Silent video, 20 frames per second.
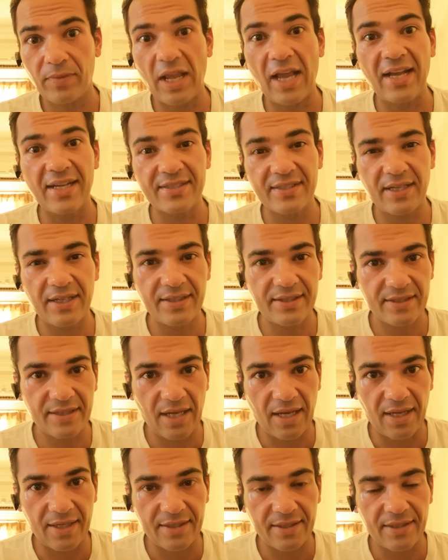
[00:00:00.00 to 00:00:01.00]
as I
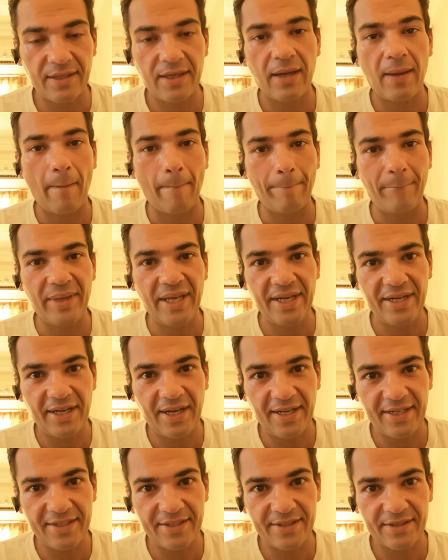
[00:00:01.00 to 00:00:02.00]
said, be
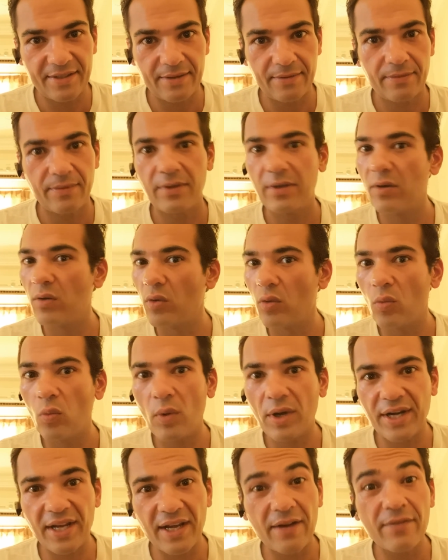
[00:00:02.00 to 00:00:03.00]
nice,
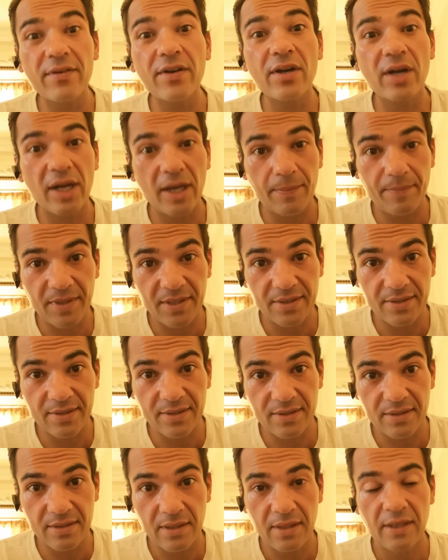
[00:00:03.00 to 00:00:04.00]
whatever
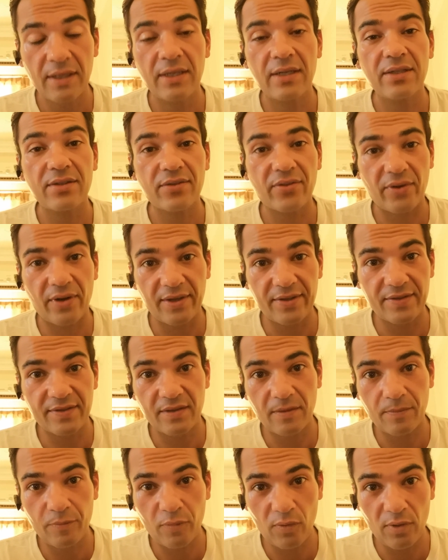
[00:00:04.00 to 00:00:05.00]
happens, trust the
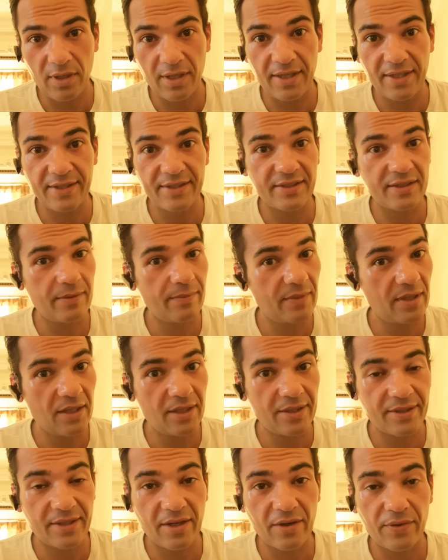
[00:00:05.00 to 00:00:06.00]
police, the
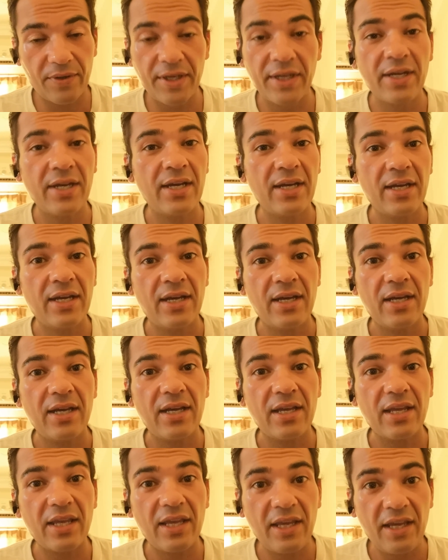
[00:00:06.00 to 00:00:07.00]
military.
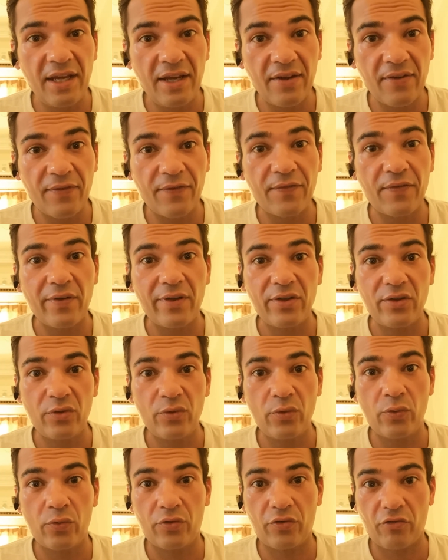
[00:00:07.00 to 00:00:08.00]
If
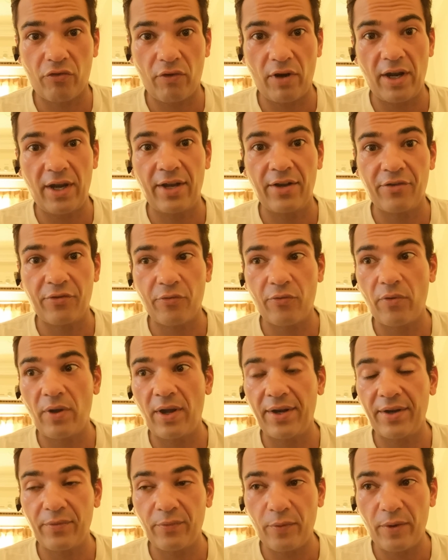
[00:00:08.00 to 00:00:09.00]
you try to
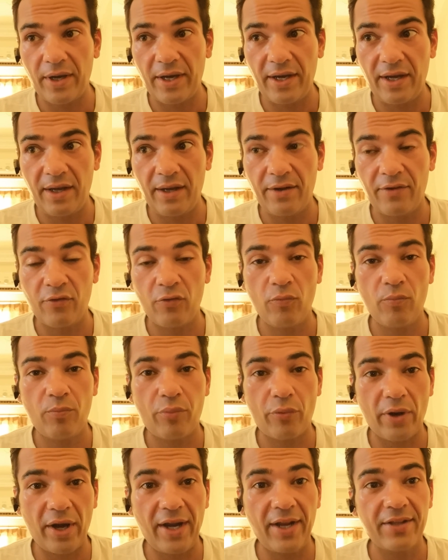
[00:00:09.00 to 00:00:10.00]
run away, to
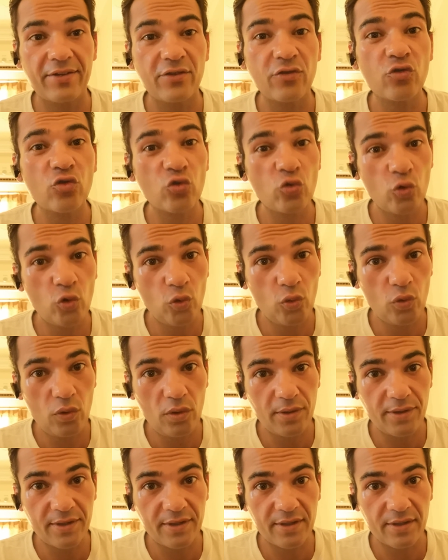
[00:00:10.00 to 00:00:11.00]
break the
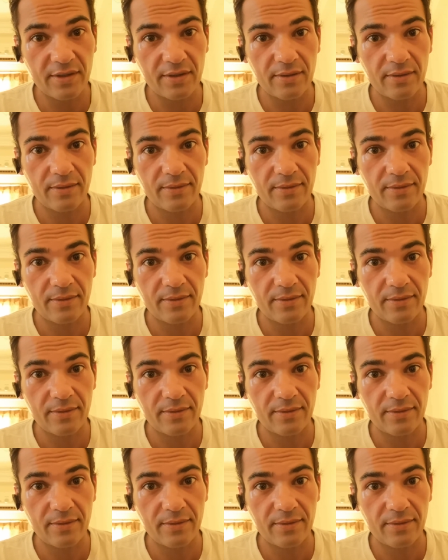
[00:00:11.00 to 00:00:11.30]
rules,